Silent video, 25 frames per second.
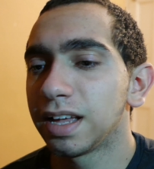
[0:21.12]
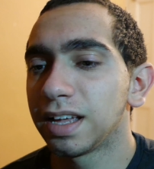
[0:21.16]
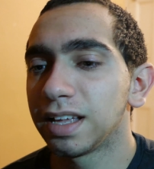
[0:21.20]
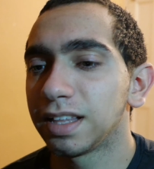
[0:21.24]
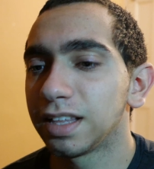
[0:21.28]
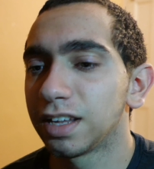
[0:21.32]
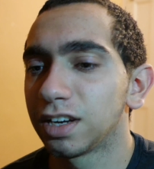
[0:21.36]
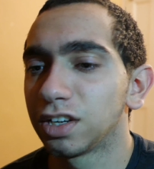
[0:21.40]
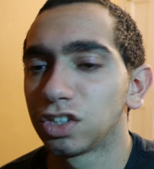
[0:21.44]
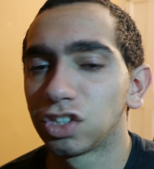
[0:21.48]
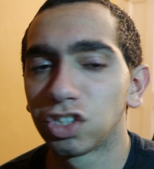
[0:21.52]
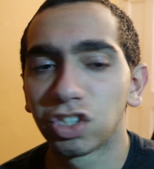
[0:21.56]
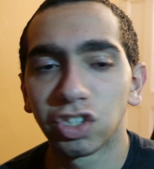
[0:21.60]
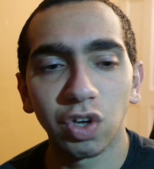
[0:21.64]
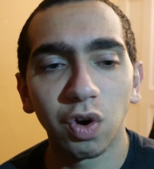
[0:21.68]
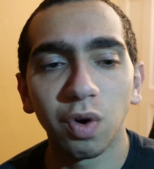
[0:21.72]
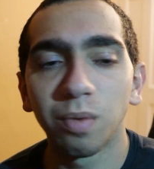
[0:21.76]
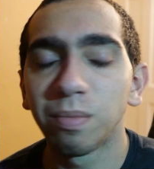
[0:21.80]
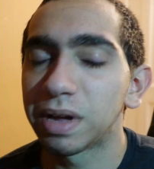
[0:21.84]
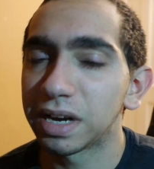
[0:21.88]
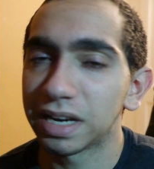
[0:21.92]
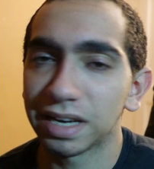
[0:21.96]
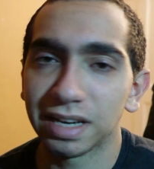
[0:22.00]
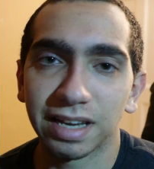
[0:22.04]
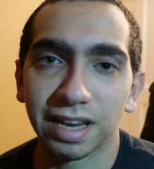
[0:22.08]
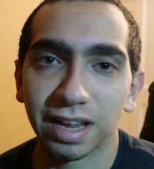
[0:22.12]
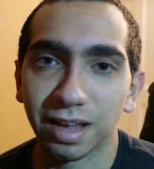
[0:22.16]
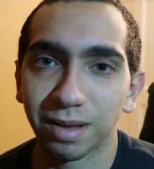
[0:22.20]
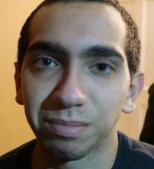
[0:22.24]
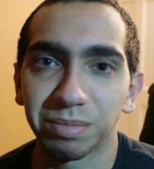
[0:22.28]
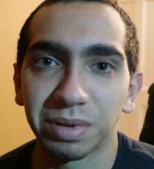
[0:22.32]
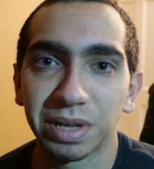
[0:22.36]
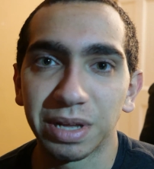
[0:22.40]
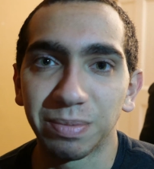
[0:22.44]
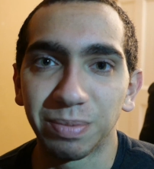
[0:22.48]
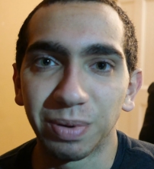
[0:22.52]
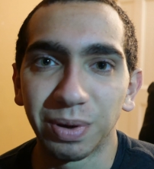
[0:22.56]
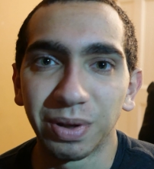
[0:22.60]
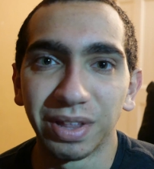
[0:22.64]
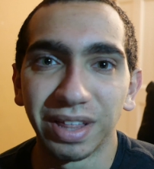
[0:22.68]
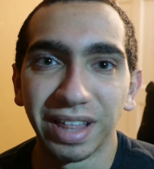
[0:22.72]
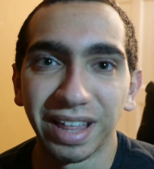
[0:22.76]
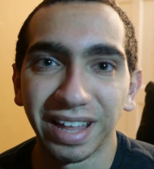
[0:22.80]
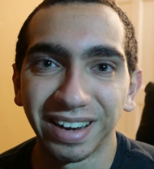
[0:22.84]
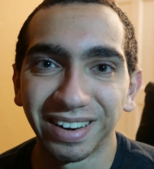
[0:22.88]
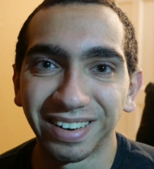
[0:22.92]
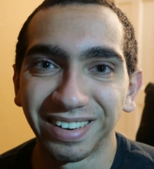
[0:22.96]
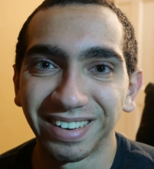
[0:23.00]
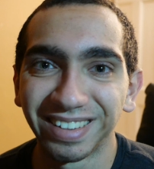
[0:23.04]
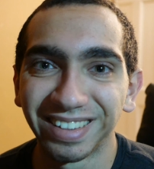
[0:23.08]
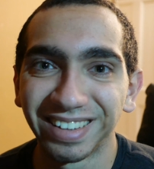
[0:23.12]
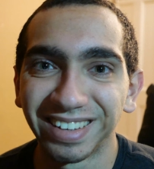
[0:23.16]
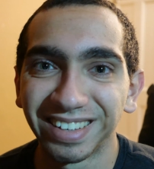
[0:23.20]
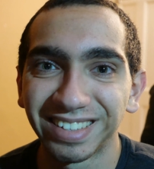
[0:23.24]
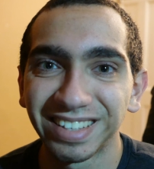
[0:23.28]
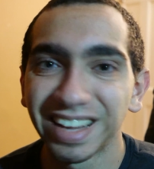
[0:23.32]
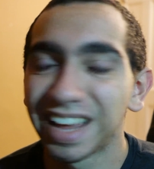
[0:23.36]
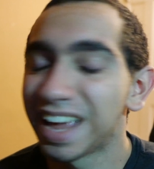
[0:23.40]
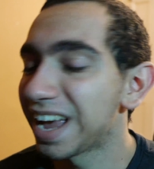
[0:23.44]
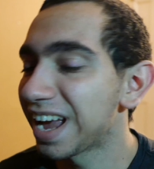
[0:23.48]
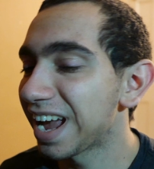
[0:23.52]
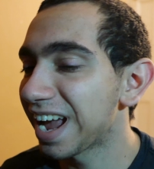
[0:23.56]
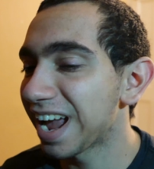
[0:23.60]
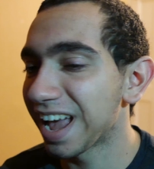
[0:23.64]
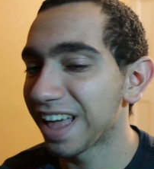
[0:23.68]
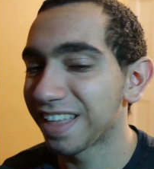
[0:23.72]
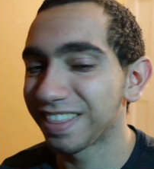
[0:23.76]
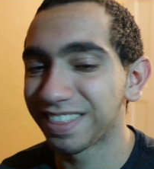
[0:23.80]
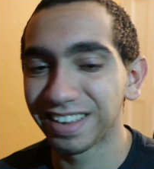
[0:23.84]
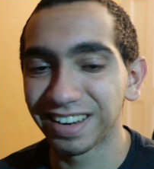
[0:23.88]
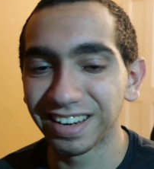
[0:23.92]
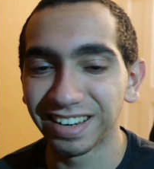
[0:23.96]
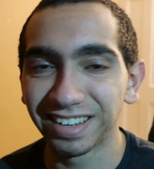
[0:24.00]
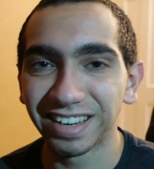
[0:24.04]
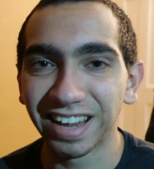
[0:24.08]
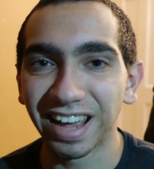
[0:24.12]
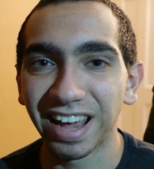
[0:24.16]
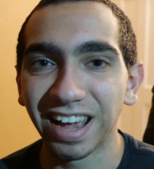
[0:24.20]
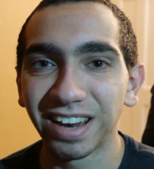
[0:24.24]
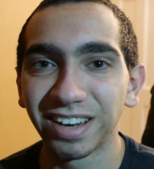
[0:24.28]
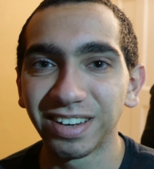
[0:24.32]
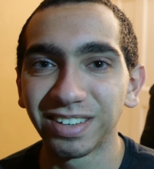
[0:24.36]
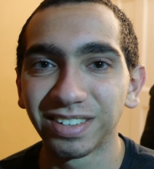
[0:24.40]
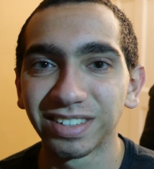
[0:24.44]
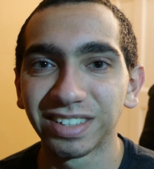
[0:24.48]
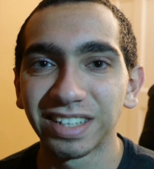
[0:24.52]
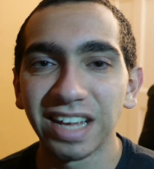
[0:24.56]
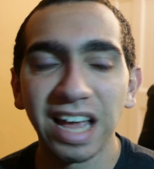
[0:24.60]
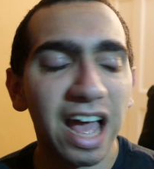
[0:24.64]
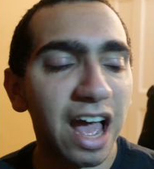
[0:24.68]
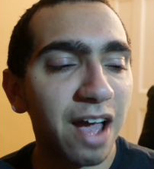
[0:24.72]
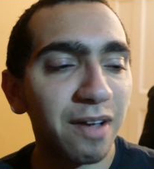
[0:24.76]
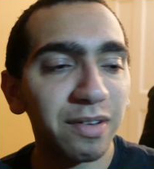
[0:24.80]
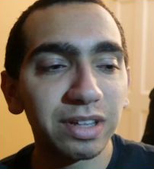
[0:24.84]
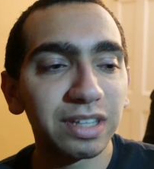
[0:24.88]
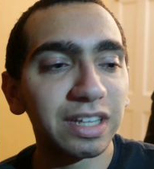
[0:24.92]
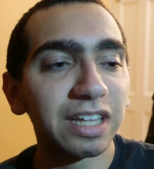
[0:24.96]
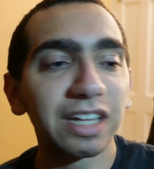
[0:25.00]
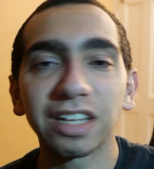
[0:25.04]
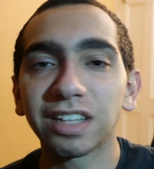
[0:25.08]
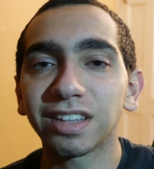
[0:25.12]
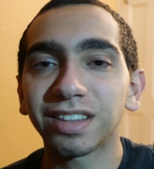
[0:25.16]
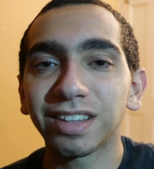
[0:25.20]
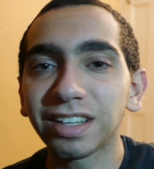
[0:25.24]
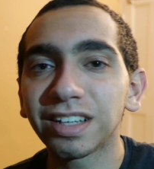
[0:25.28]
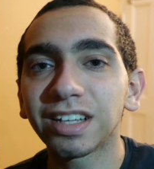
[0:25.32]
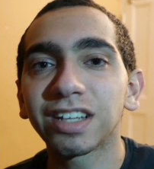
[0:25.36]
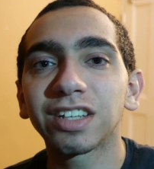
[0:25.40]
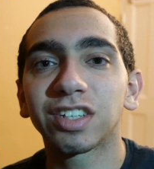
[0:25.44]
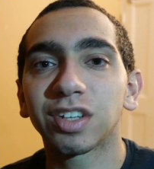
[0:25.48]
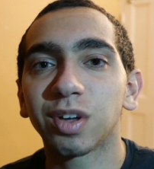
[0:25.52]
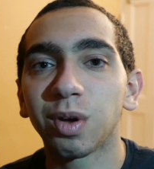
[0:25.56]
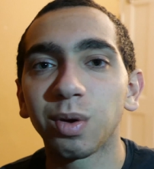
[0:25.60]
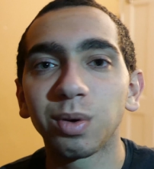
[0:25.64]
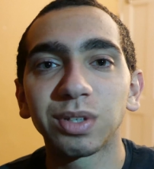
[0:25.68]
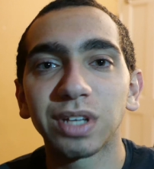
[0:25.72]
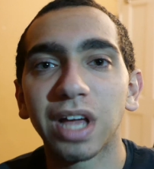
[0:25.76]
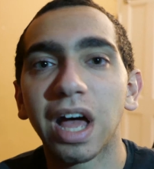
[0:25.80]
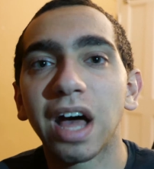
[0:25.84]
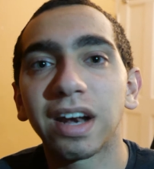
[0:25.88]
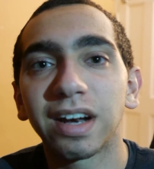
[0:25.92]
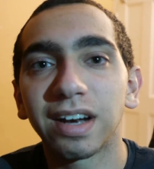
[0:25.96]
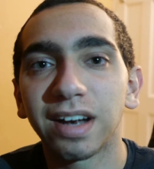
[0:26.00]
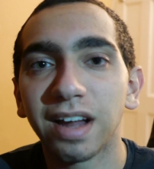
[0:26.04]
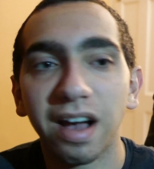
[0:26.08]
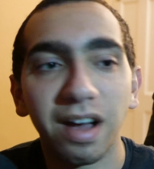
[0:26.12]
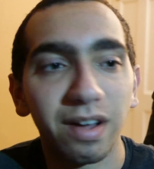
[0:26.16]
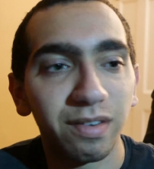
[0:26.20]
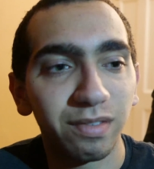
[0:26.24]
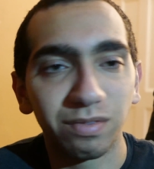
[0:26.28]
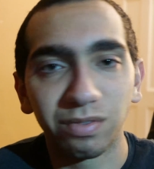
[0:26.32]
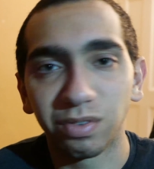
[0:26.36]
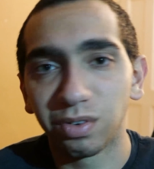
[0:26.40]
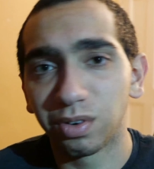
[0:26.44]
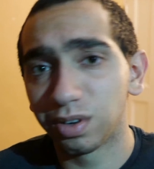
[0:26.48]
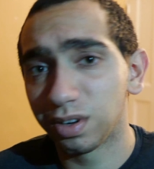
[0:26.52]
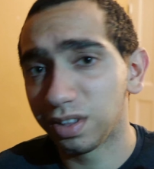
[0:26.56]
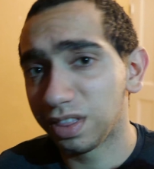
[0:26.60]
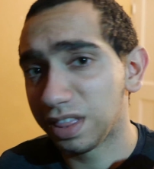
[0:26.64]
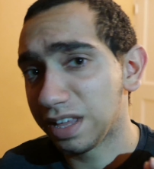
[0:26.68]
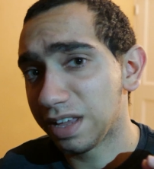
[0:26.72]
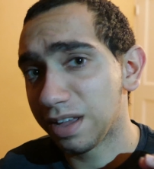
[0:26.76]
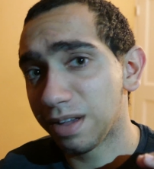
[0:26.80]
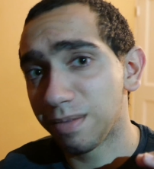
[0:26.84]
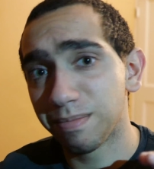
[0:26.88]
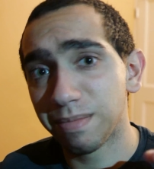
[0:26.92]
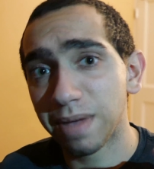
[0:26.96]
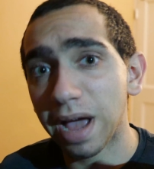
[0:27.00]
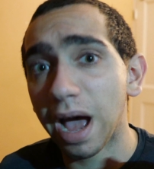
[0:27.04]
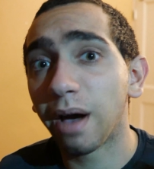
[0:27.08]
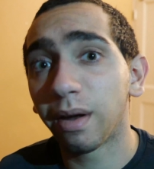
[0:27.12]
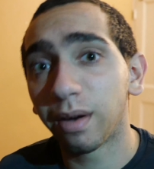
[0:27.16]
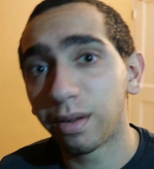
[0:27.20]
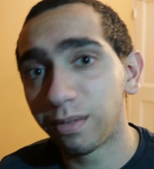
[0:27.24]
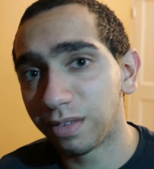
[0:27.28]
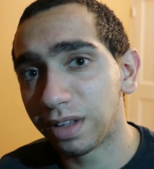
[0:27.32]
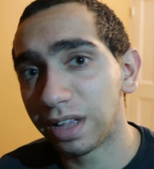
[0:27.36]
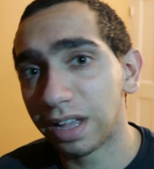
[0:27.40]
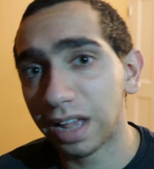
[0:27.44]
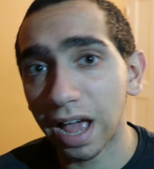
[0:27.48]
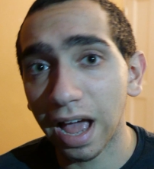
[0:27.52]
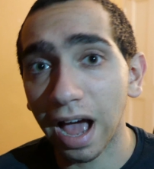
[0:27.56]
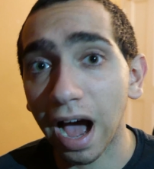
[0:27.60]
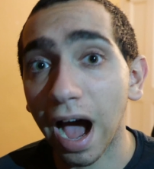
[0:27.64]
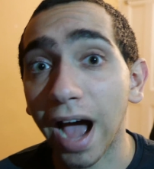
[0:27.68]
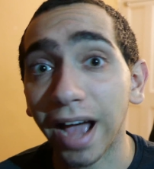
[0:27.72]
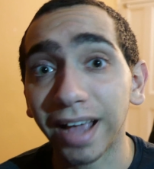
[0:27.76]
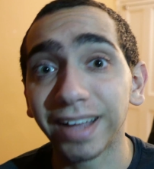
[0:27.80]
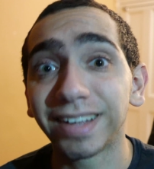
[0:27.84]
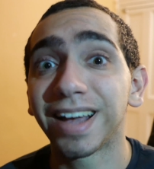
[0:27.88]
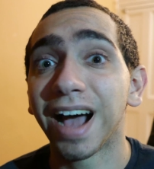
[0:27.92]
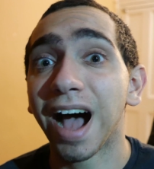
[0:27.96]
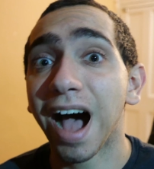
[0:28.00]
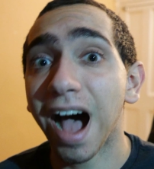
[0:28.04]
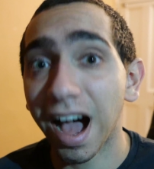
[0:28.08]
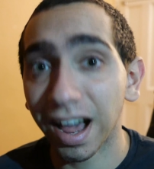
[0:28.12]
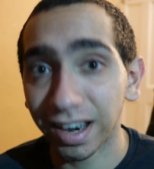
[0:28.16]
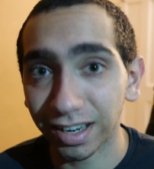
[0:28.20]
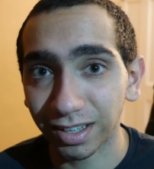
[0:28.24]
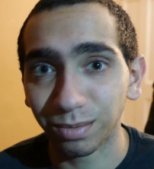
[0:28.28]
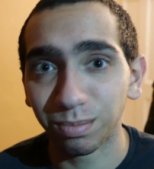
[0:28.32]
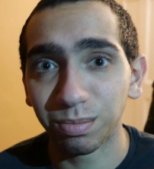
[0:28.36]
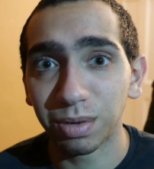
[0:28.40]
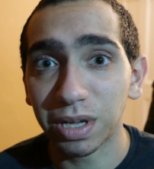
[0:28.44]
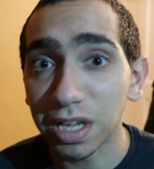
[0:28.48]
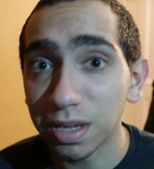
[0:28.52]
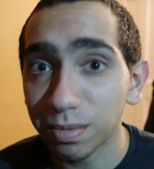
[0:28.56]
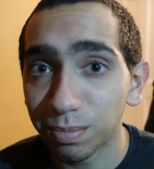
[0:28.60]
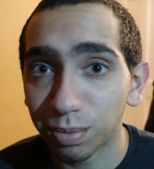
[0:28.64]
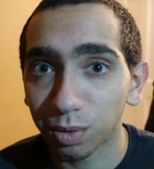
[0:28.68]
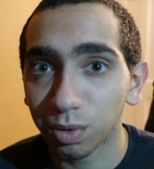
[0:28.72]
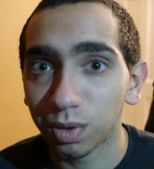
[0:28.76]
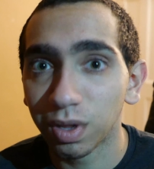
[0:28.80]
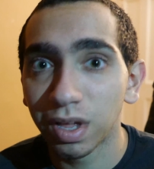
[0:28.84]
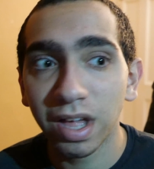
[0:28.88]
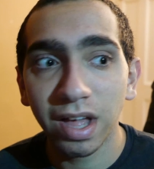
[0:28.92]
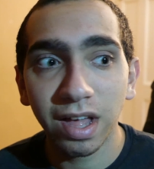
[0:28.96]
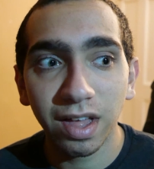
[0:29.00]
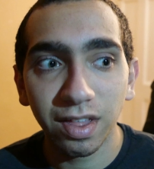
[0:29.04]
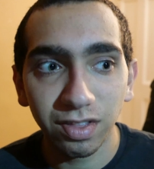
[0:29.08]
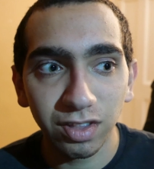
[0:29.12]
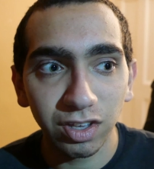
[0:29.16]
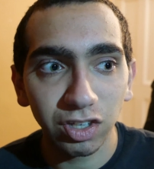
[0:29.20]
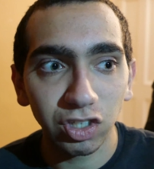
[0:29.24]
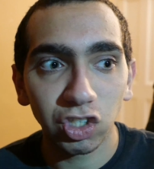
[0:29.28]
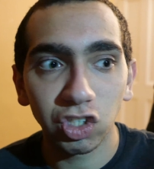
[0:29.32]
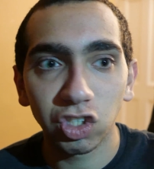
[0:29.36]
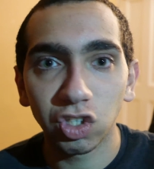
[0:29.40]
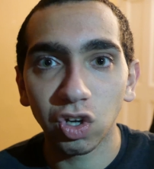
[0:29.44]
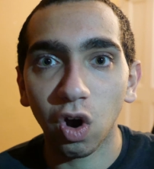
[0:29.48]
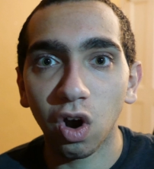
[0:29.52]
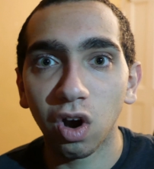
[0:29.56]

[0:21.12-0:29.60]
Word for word: there's so many damn people that are in this. Anthony Daniels. I mean, like, the list goes on and on for the amount of iconic people this